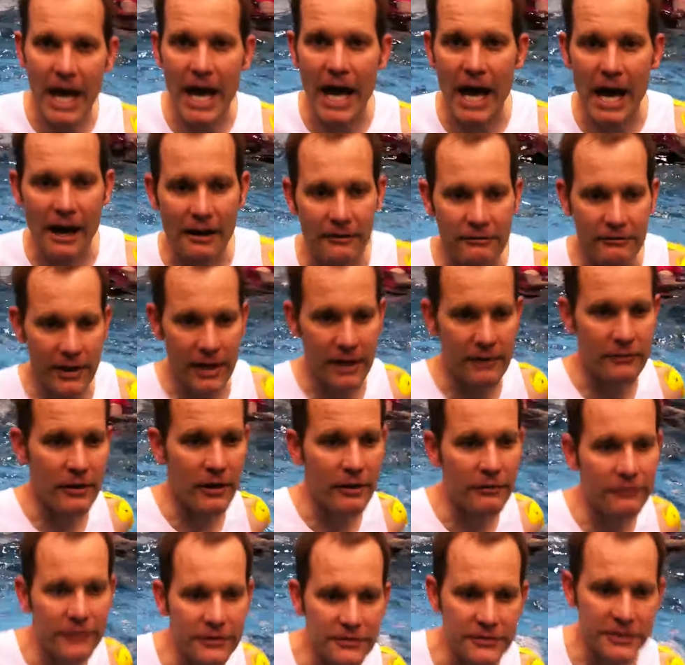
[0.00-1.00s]
a half out of
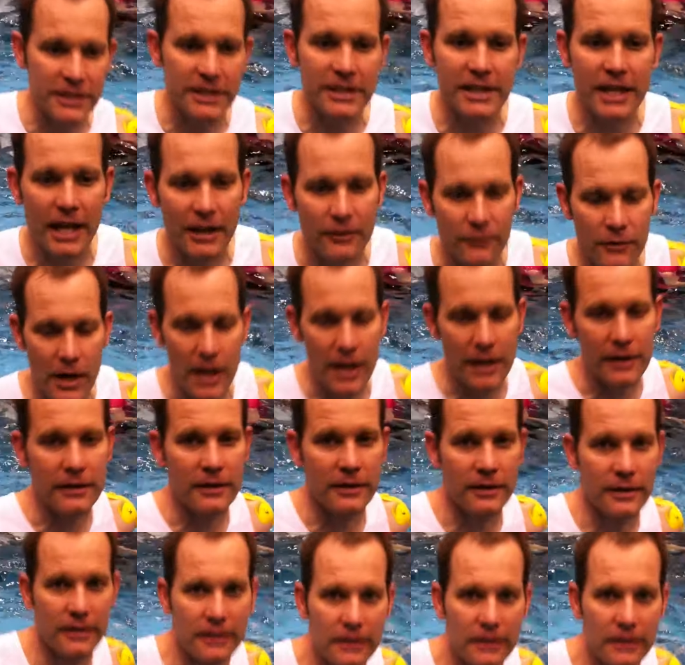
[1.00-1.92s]
a 15k run.